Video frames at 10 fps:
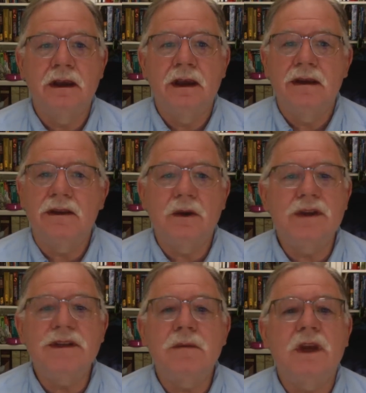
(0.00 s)
Now, there
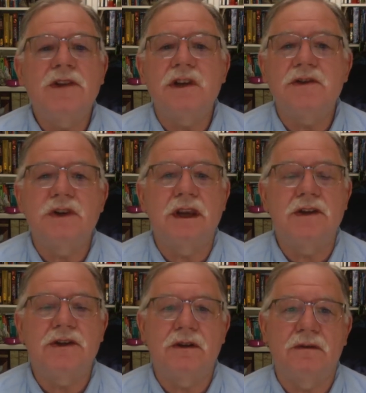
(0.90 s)
isn't much
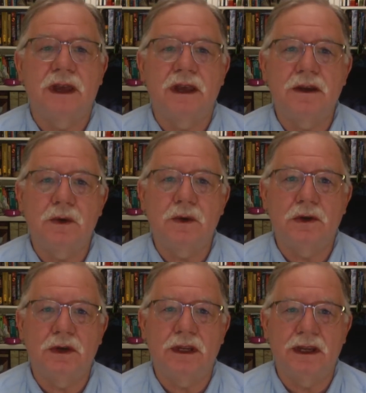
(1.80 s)
educational value in
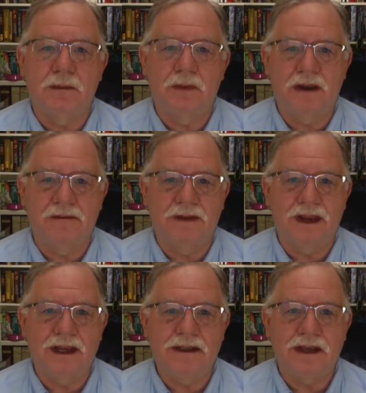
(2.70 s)
looking at my
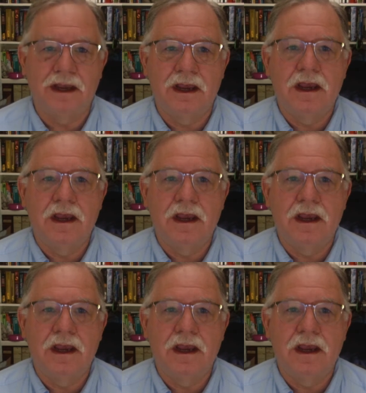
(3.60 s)
face,